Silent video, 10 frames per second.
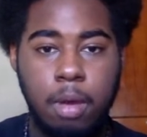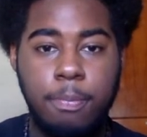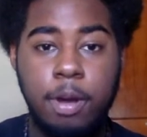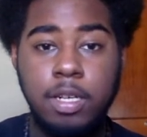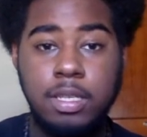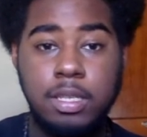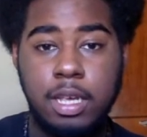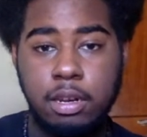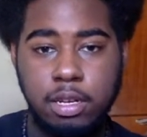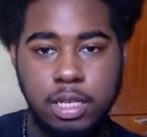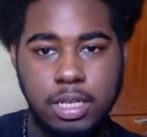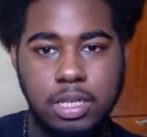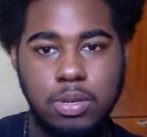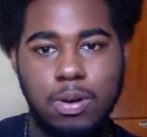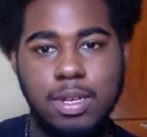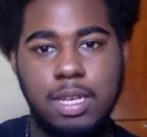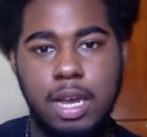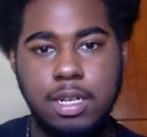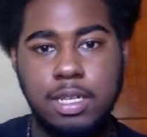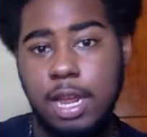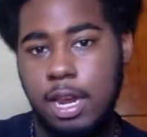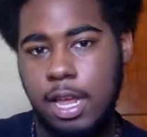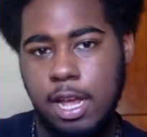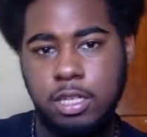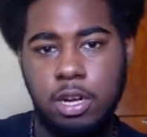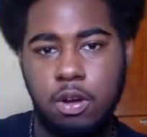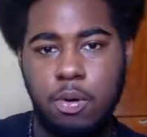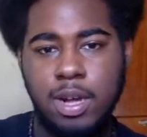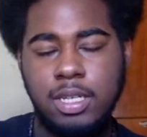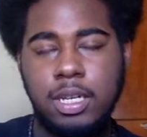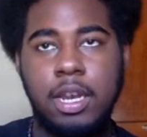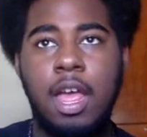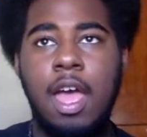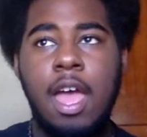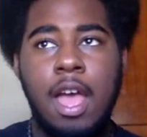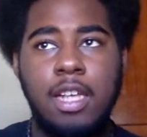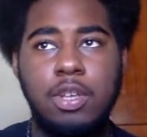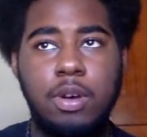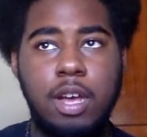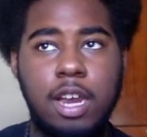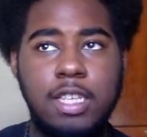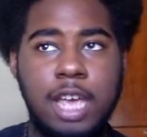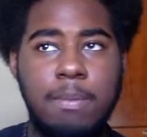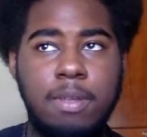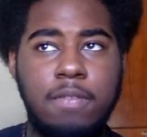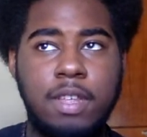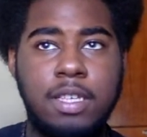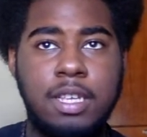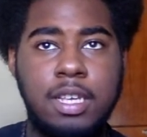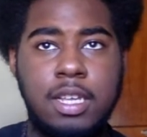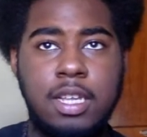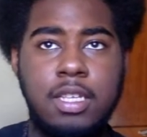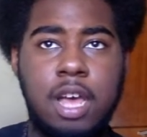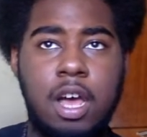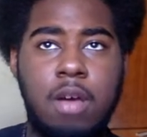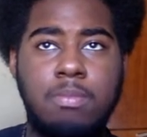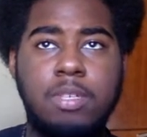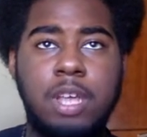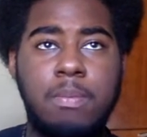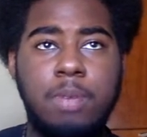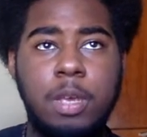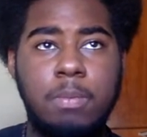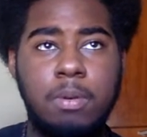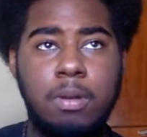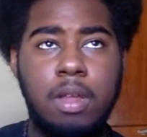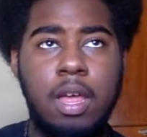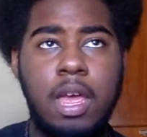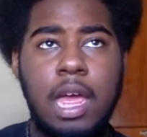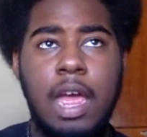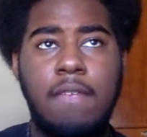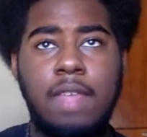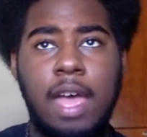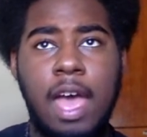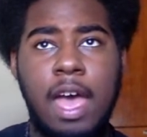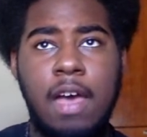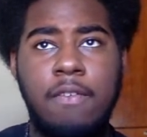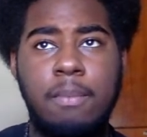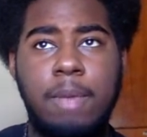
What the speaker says: a person's energies or to understand a yes or no question. And so a good example of this is some people, if they have